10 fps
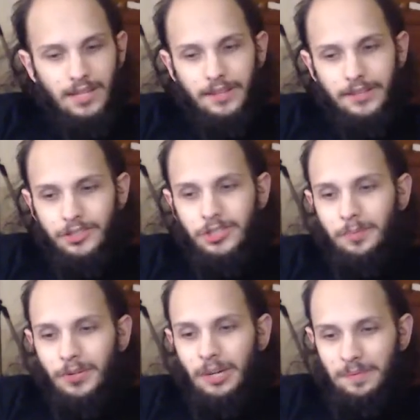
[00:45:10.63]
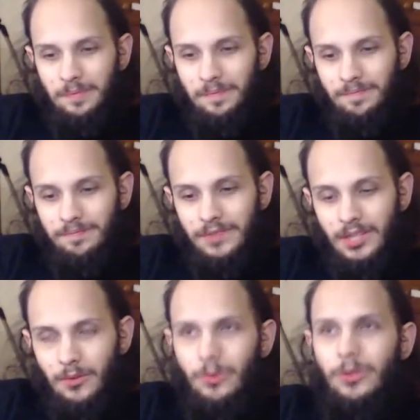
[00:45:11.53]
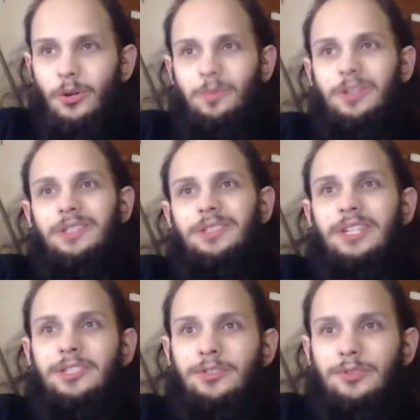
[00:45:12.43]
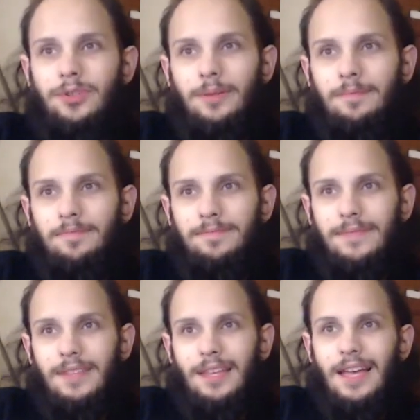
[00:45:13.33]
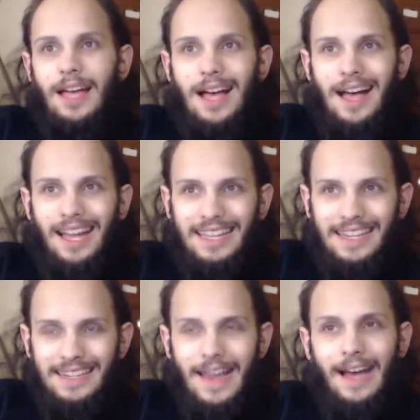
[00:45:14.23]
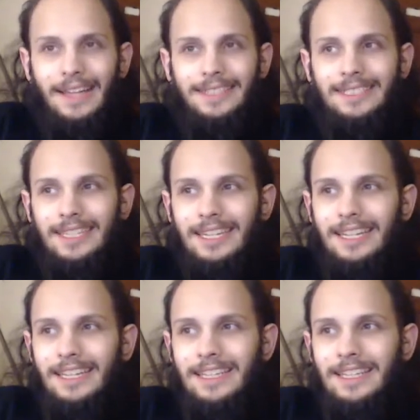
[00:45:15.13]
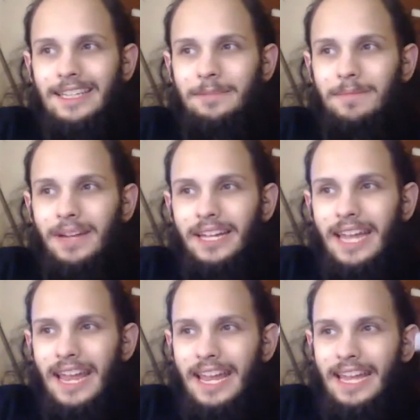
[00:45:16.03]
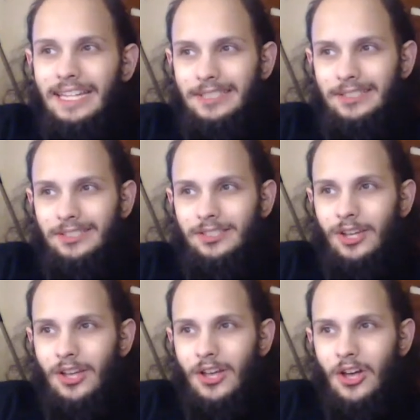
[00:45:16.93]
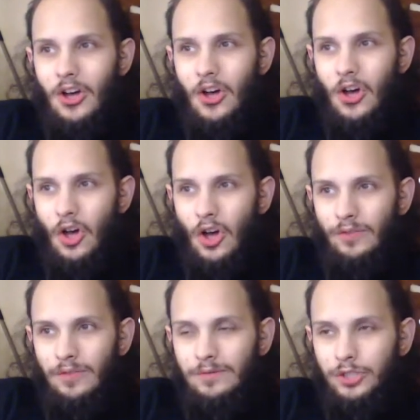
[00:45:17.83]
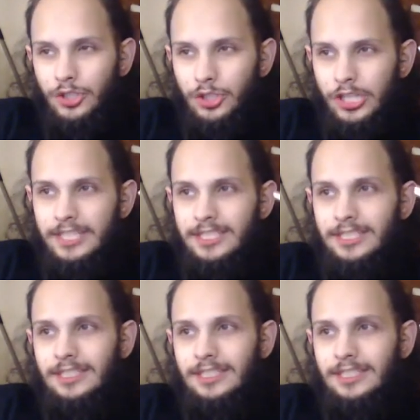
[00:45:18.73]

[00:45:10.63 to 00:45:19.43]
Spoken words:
This is the problem with opening the desk drawer. I cannot keep my hands off of shit.